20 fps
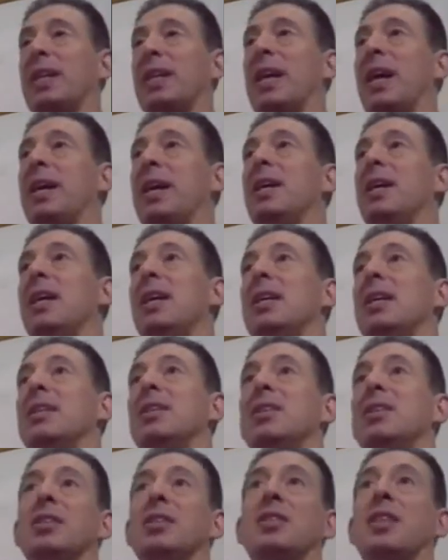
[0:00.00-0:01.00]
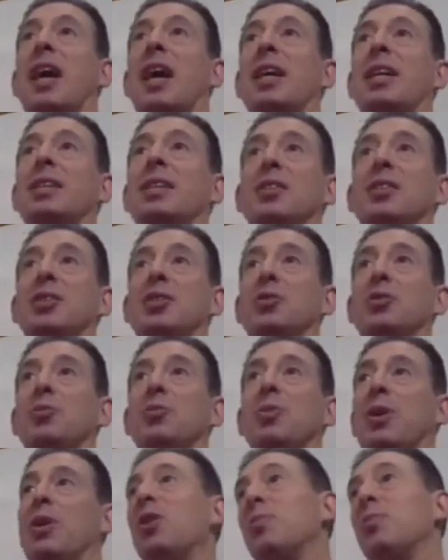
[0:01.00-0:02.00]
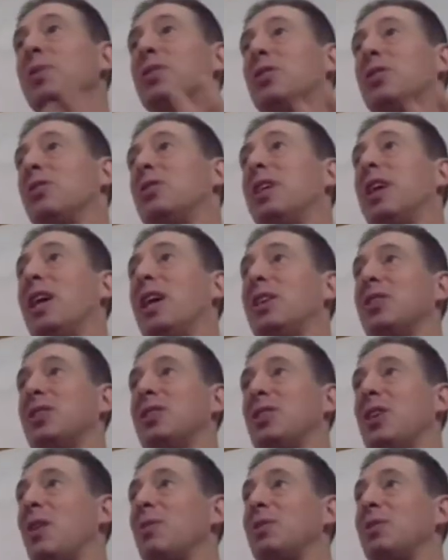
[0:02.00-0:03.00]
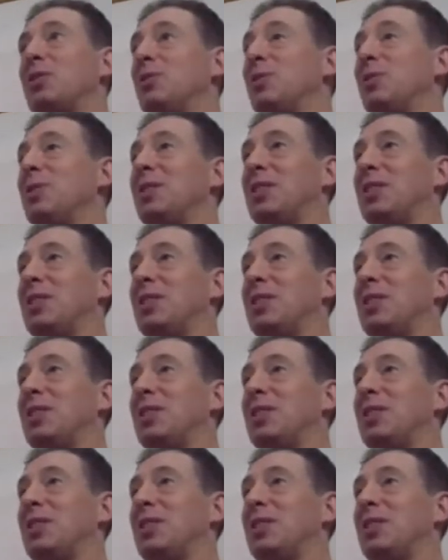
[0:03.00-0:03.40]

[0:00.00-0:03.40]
And I decided to do what urban sociologists always do in these